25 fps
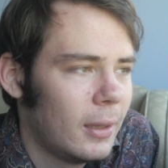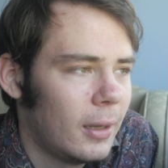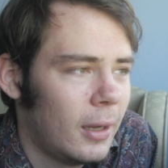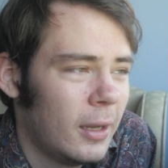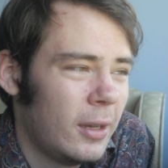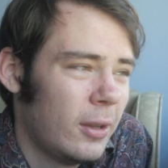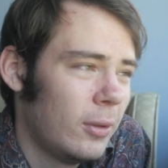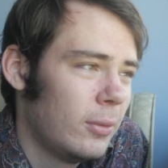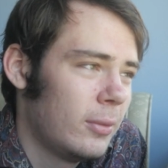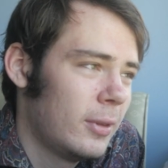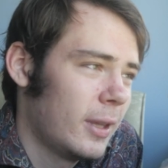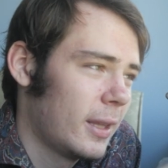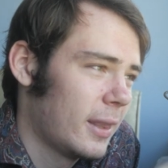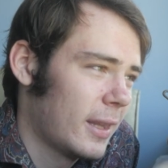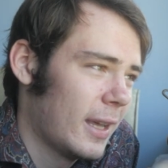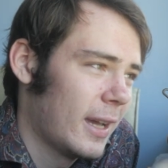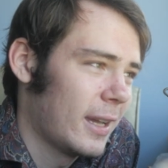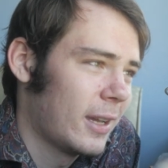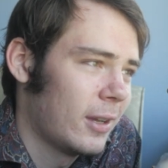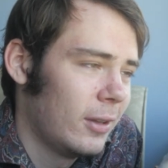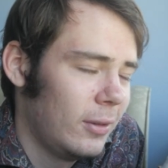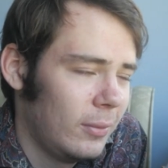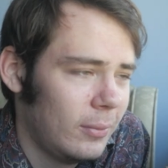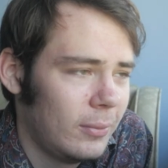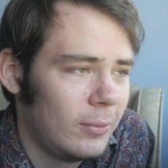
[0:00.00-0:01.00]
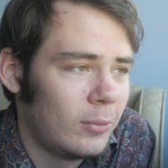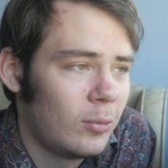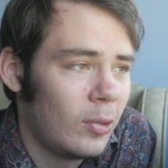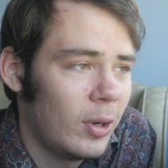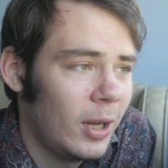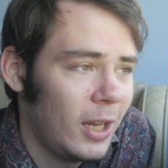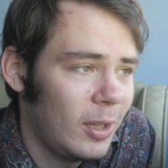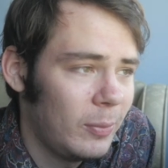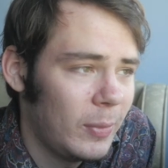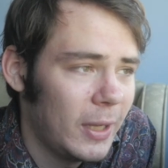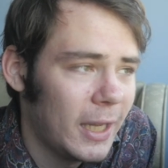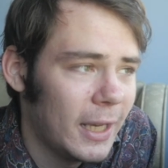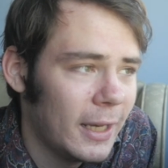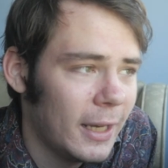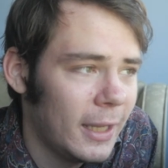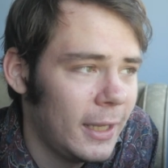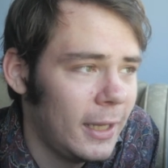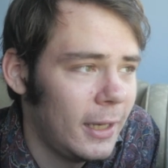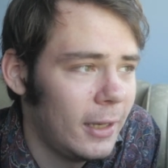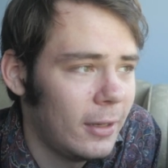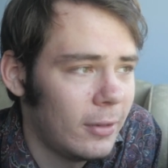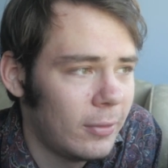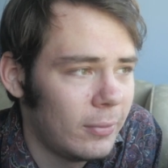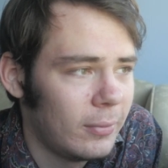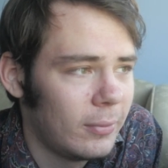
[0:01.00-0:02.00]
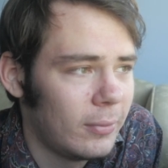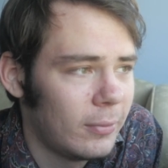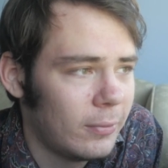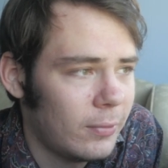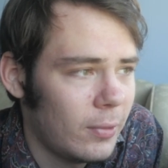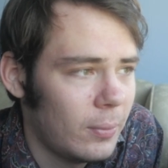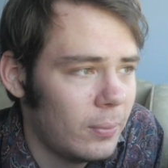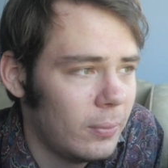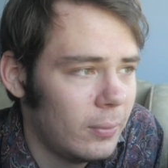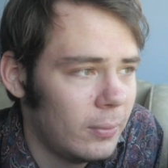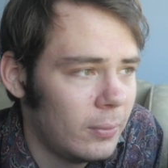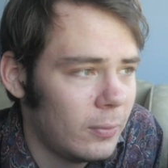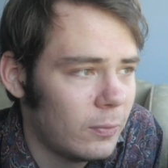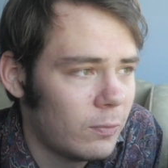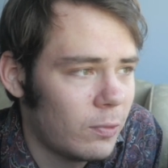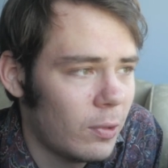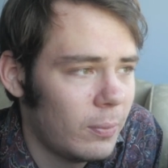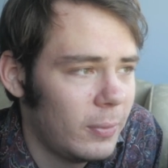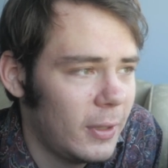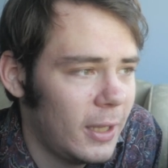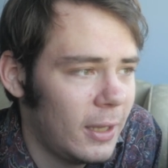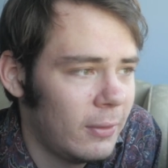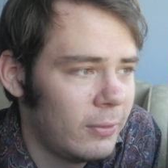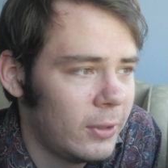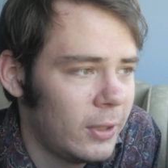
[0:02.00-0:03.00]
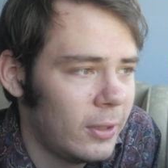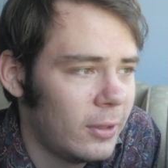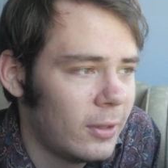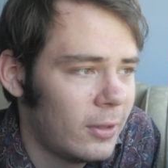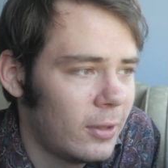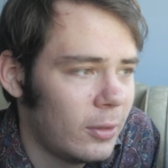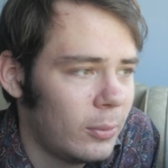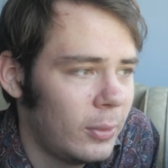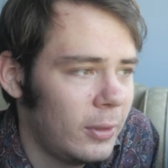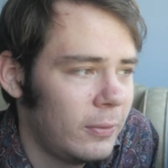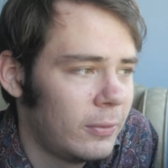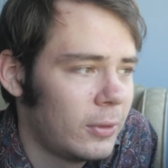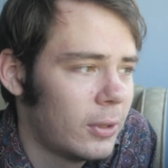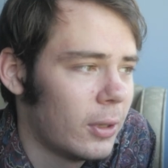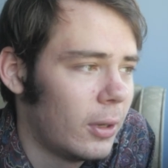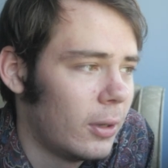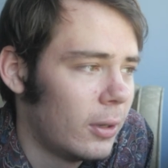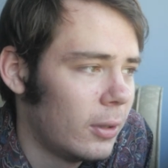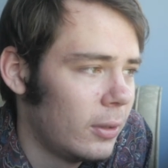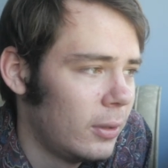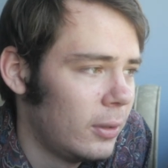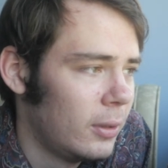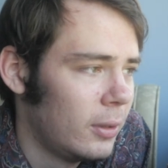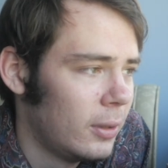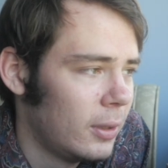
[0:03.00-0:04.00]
I don't think that can really be gleaned from the evidence that we've got.